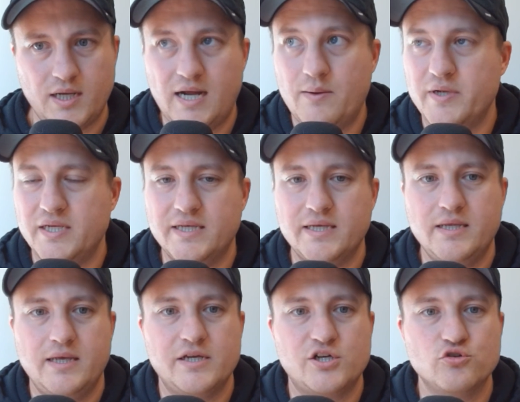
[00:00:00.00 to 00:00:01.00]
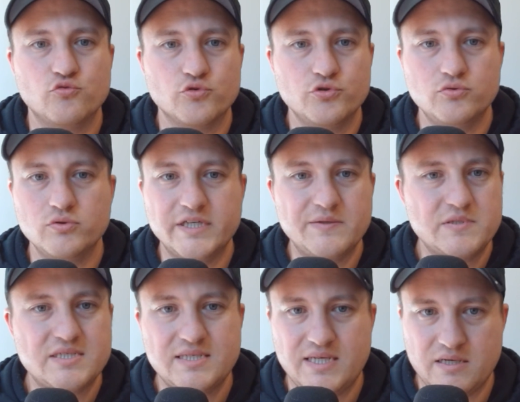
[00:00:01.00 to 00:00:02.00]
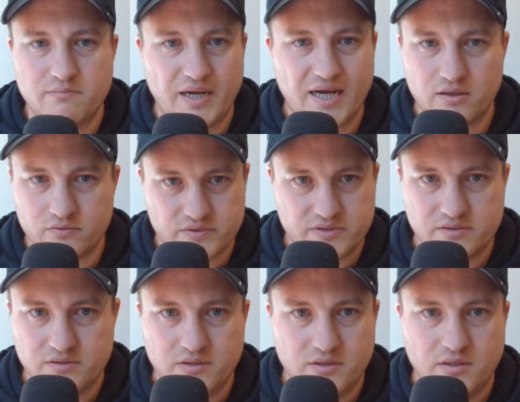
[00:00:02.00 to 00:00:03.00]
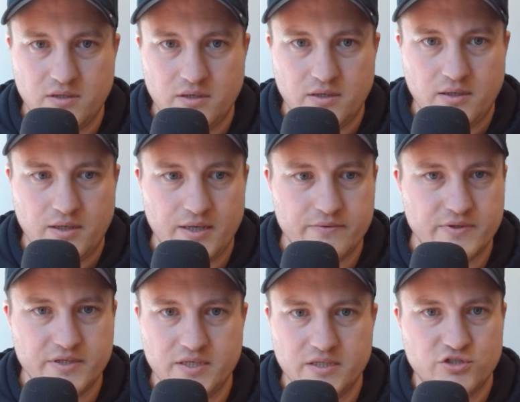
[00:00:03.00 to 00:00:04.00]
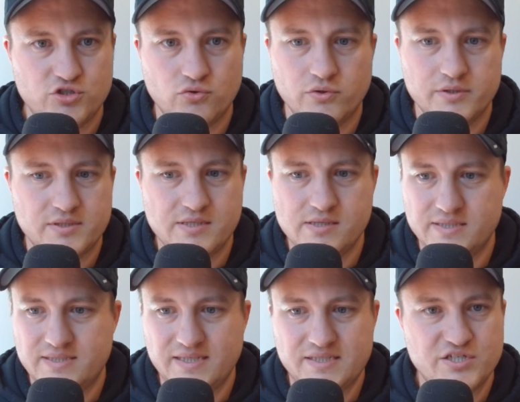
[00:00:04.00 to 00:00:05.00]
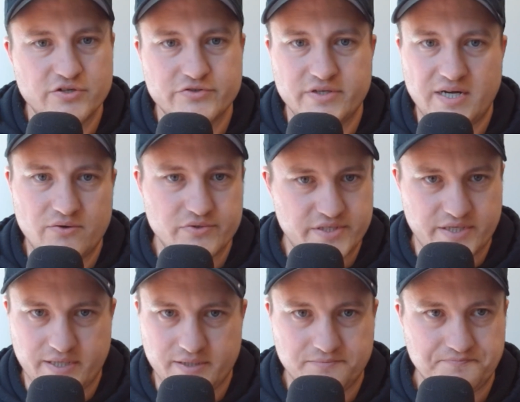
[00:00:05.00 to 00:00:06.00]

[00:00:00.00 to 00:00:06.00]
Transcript: I mean, it grew leaps and bounds in the 6 years that I was there,